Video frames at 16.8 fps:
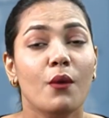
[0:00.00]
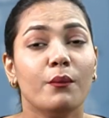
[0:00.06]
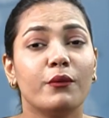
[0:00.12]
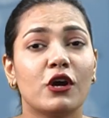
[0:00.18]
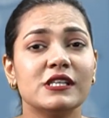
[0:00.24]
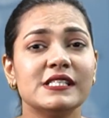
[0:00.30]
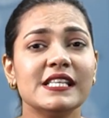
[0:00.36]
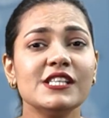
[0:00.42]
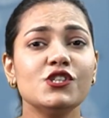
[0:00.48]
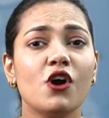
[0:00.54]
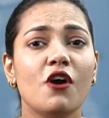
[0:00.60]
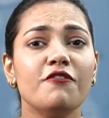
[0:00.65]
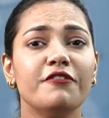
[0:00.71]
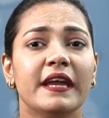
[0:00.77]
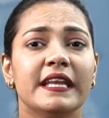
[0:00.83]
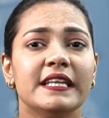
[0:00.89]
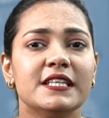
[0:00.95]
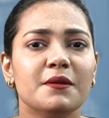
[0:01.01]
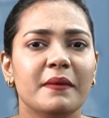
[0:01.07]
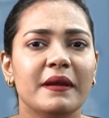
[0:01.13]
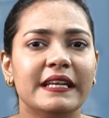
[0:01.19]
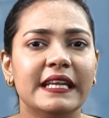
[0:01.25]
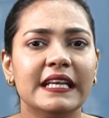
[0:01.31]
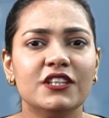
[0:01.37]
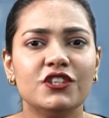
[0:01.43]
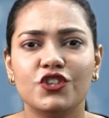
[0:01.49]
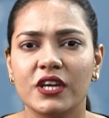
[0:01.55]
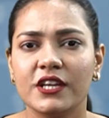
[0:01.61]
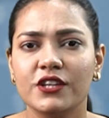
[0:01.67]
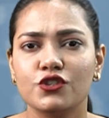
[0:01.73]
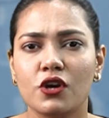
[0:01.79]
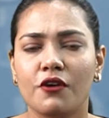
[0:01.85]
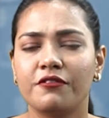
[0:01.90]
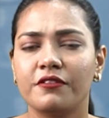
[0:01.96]
Process of intimating
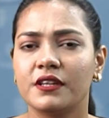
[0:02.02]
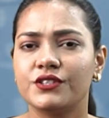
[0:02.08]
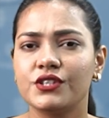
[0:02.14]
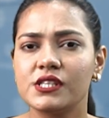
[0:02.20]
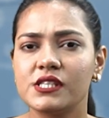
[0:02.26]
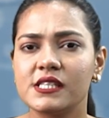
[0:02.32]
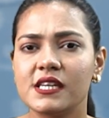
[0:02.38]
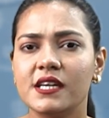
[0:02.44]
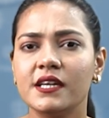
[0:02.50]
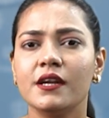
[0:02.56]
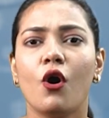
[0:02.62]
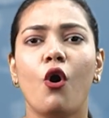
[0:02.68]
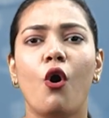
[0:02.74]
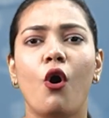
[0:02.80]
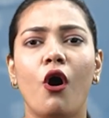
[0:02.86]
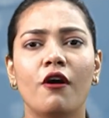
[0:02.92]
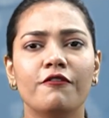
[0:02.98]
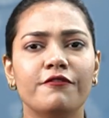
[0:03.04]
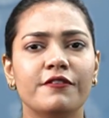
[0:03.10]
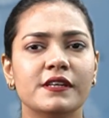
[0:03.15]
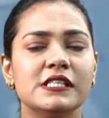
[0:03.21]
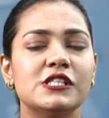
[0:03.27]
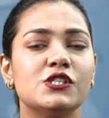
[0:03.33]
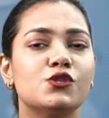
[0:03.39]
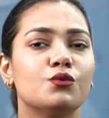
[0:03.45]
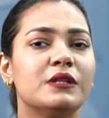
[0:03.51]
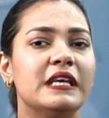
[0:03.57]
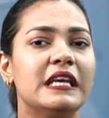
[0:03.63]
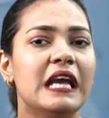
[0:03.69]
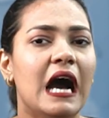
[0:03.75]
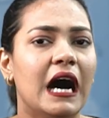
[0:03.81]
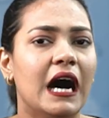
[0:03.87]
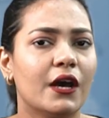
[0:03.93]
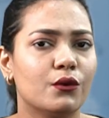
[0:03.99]
change of registered office to the
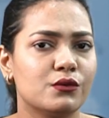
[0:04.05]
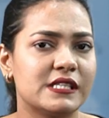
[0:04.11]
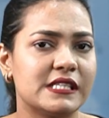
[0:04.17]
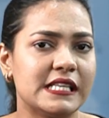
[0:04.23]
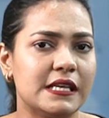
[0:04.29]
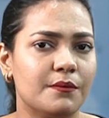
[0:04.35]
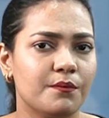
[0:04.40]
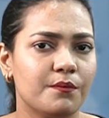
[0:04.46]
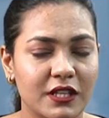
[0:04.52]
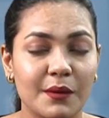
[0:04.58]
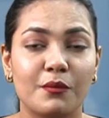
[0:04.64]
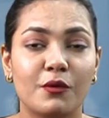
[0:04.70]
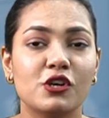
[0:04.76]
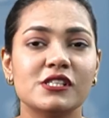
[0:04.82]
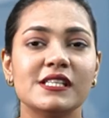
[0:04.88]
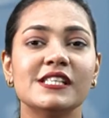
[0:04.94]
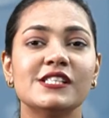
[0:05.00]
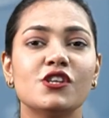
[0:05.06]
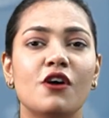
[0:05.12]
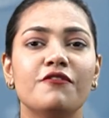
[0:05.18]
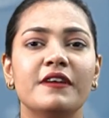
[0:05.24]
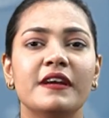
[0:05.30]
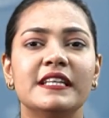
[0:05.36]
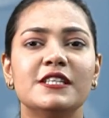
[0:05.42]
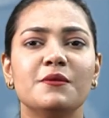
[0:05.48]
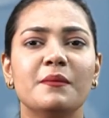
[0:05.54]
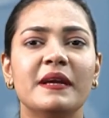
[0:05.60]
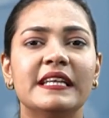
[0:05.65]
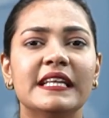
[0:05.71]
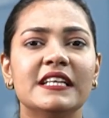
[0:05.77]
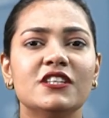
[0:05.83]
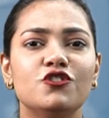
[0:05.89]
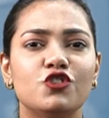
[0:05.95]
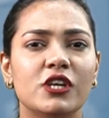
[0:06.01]
ROC. The process of
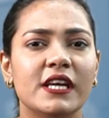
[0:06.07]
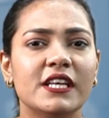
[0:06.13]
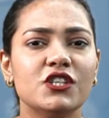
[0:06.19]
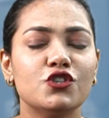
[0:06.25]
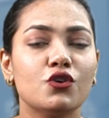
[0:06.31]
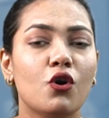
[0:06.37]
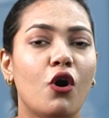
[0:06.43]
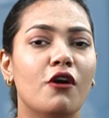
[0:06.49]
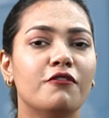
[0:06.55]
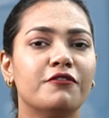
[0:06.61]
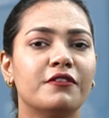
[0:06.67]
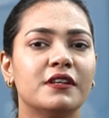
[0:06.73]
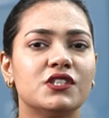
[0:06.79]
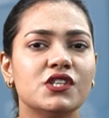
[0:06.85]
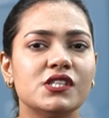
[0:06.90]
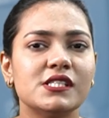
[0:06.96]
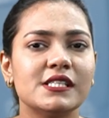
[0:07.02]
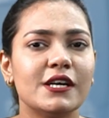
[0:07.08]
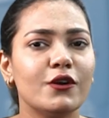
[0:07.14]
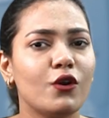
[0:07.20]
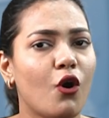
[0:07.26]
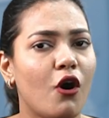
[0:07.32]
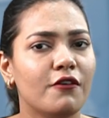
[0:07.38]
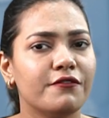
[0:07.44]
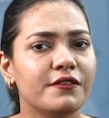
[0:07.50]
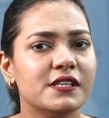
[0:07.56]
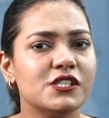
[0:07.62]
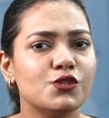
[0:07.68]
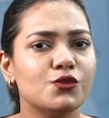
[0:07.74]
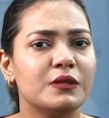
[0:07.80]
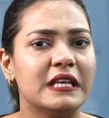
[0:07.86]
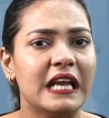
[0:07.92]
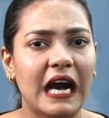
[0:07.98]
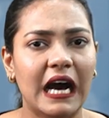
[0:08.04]
intimating change of registered office
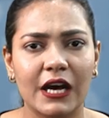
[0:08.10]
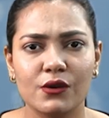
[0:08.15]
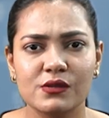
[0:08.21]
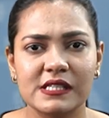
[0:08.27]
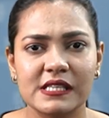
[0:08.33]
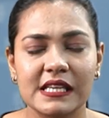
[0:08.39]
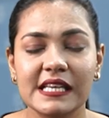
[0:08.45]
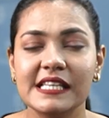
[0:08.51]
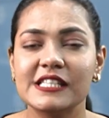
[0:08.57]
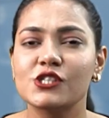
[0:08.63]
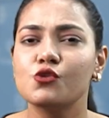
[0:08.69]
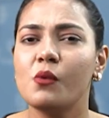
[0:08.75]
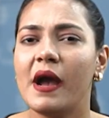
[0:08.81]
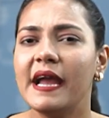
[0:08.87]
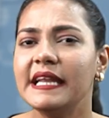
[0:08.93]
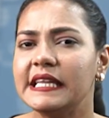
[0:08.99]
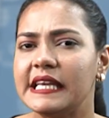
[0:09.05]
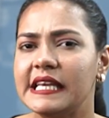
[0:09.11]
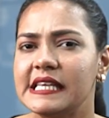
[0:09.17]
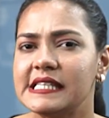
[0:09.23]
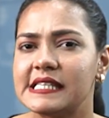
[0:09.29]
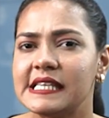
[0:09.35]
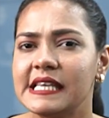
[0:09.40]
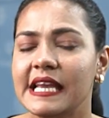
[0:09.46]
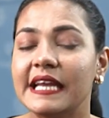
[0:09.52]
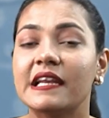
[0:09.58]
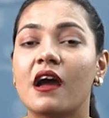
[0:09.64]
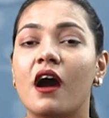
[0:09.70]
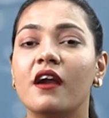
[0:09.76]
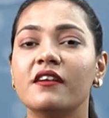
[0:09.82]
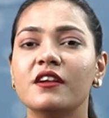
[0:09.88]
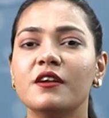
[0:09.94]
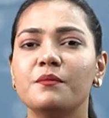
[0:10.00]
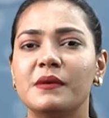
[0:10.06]
to the ROC is quite easy and
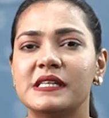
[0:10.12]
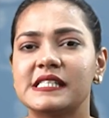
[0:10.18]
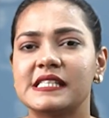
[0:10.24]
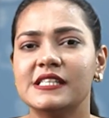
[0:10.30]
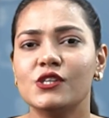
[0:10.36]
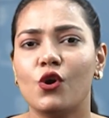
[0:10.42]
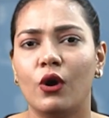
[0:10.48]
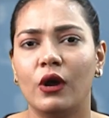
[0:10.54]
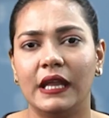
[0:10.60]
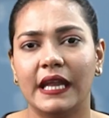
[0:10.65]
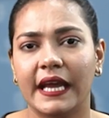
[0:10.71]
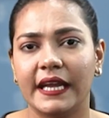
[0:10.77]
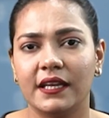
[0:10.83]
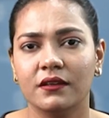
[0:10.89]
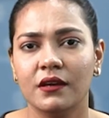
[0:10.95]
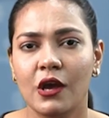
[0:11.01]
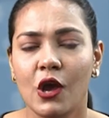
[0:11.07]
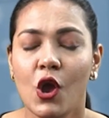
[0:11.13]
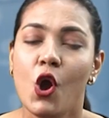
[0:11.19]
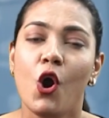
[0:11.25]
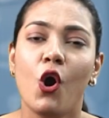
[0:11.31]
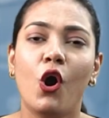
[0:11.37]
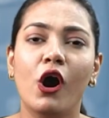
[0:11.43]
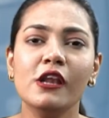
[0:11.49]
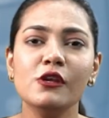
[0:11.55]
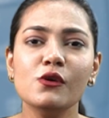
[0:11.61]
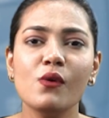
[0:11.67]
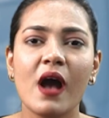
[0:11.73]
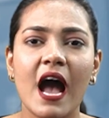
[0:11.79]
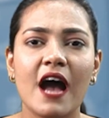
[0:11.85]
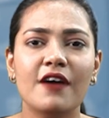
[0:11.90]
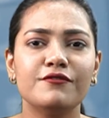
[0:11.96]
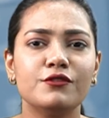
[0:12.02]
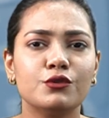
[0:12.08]
100% online. All you
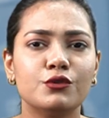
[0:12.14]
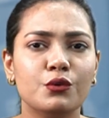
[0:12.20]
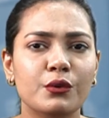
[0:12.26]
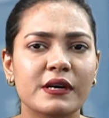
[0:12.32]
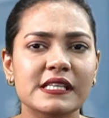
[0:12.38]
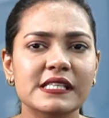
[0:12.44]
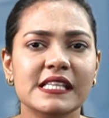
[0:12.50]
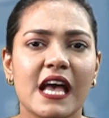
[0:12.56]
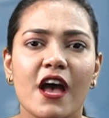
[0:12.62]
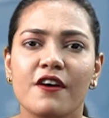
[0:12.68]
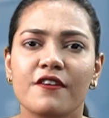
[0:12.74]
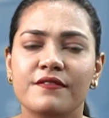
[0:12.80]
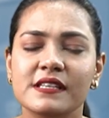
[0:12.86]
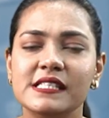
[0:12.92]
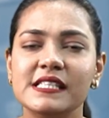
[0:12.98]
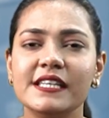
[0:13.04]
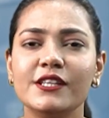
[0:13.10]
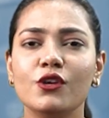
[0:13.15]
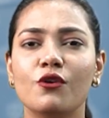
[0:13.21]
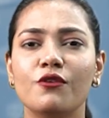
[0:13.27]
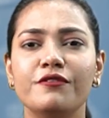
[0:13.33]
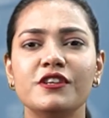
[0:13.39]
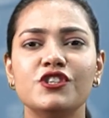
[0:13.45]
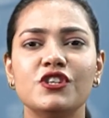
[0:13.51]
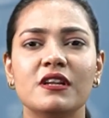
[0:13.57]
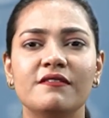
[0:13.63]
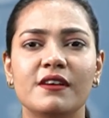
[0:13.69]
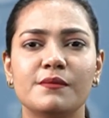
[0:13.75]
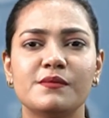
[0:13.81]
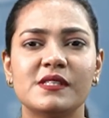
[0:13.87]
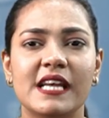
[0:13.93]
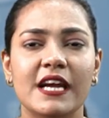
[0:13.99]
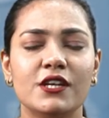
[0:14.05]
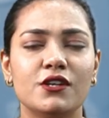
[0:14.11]
have to do is visit the official
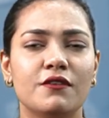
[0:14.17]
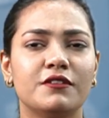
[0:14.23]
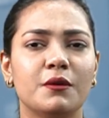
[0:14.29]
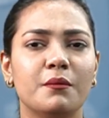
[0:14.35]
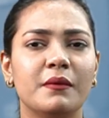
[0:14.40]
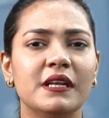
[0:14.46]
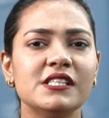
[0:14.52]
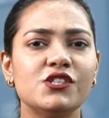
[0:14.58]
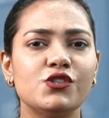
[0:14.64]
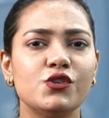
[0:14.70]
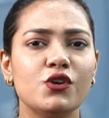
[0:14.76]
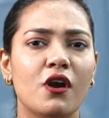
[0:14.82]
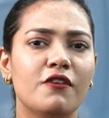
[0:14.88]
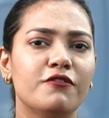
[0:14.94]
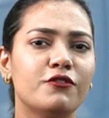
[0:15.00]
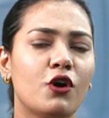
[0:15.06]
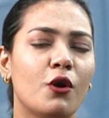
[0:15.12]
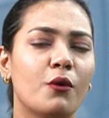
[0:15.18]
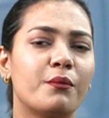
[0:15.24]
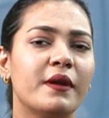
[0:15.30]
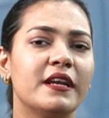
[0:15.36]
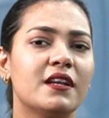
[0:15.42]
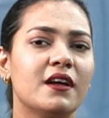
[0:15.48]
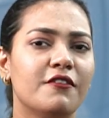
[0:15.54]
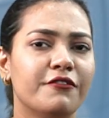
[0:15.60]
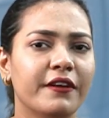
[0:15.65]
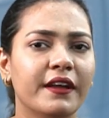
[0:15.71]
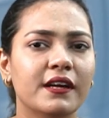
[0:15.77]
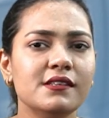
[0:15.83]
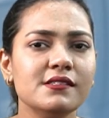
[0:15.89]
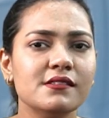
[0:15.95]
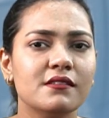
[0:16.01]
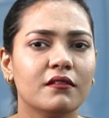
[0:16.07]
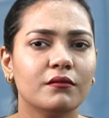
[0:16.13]
website of the Ministry of Corporate
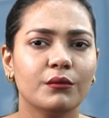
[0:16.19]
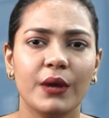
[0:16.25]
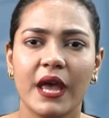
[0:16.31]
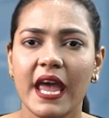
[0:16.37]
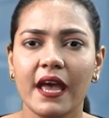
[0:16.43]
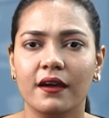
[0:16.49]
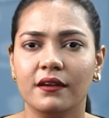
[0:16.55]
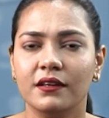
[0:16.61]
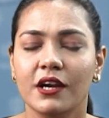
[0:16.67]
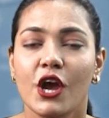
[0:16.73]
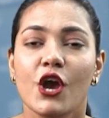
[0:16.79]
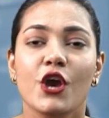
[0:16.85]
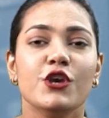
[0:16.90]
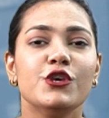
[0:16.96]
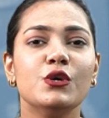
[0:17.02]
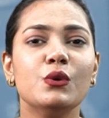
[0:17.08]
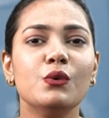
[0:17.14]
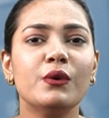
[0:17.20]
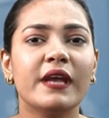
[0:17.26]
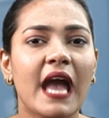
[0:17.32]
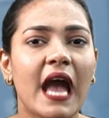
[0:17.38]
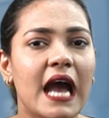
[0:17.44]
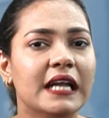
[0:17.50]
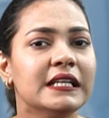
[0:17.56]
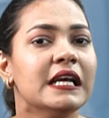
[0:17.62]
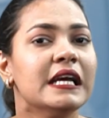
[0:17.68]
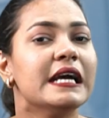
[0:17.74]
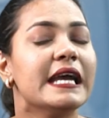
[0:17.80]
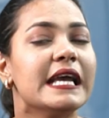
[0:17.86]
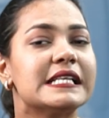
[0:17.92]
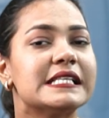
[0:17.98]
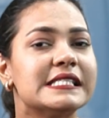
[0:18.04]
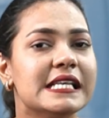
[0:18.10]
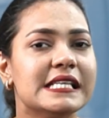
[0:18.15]
Affairs. Here, you can
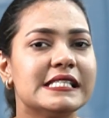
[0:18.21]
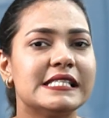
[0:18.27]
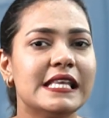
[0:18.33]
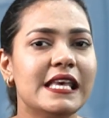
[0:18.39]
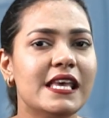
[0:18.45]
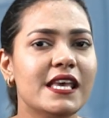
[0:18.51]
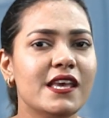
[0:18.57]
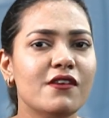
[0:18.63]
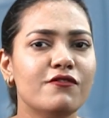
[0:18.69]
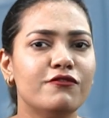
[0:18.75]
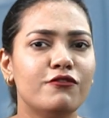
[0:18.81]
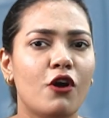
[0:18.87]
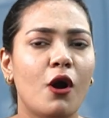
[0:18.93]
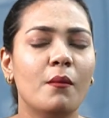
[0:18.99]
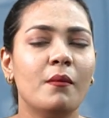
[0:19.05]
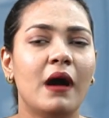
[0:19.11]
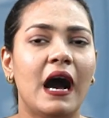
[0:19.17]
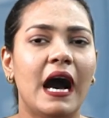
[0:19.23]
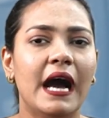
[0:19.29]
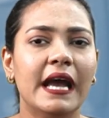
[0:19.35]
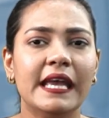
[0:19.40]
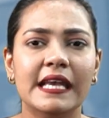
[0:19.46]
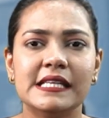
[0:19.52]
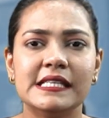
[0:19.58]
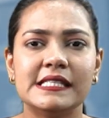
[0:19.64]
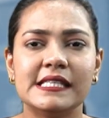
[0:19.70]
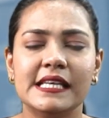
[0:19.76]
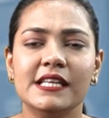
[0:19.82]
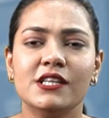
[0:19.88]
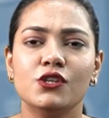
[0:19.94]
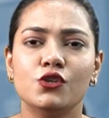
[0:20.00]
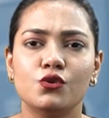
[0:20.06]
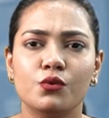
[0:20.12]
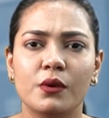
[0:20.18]
access the e-form
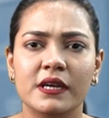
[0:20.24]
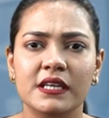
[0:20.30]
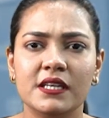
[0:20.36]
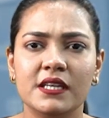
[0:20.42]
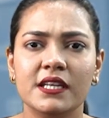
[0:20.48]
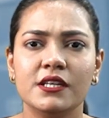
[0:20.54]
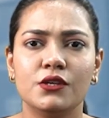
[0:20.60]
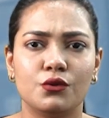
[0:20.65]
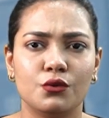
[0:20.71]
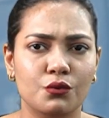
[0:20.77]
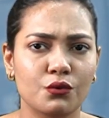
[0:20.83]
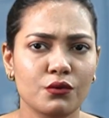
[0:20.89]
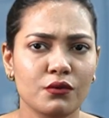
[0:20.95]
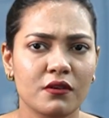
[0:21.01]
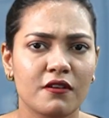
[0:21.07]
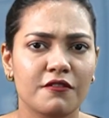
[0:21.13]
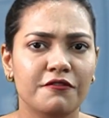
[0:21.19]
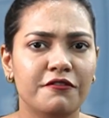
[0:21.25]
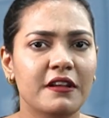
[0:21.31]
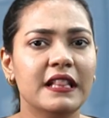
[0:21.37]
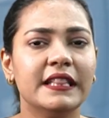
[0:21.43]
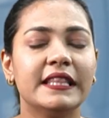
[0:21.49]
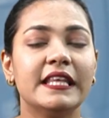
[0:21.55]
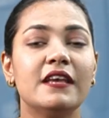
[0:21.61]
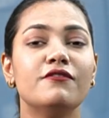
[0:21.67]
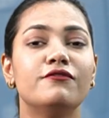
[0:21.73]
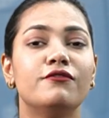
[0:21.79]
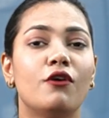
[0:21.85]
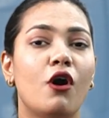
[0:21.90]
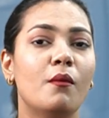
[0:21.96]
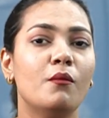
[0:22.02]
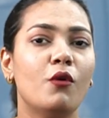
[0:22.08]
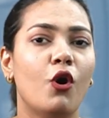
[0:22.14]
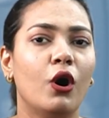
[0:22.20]
INC-22, fill the
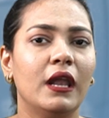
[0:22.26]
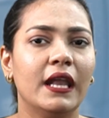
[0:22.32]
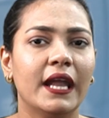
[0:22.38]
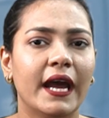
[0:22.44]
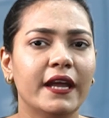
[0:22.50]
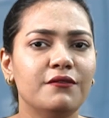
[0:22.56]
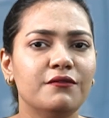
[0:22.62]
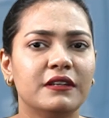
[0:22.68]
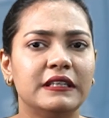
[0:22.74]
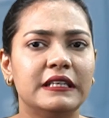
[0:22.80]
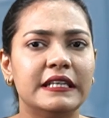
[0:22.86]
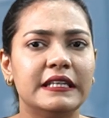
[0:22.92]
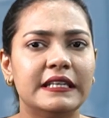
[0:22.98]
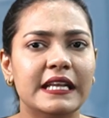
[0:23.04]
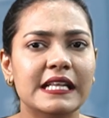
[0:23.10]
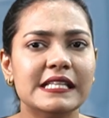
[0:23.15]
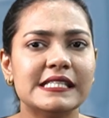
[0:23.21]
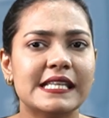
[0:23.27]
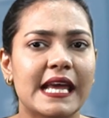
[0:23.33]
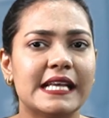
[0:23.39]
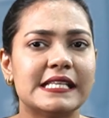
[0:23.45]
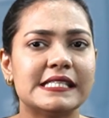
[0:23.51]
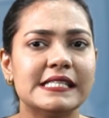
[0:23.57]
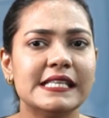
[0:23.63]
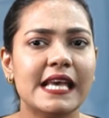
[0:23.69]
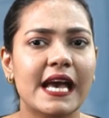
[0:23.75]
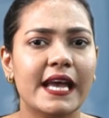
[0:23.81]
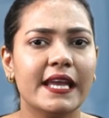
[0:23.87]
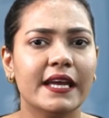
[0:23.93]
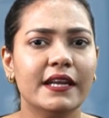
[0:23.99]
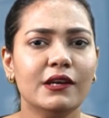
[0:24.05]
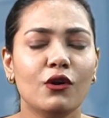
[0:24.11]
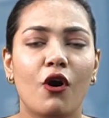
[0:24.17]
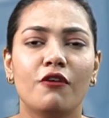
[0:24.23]
form online with details like
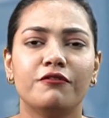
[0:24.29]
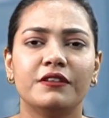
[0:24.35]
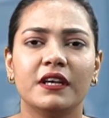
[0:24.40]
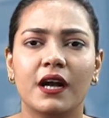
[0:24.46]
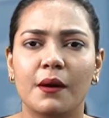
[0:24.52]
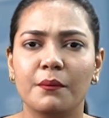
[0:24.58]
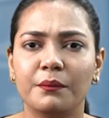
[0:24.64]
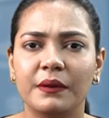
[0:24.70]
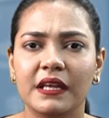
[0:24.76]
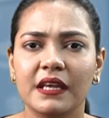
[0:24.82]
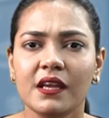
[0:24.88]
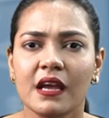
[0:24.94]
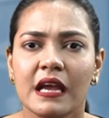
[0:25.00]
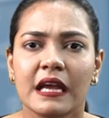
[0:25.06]
CIN of the company,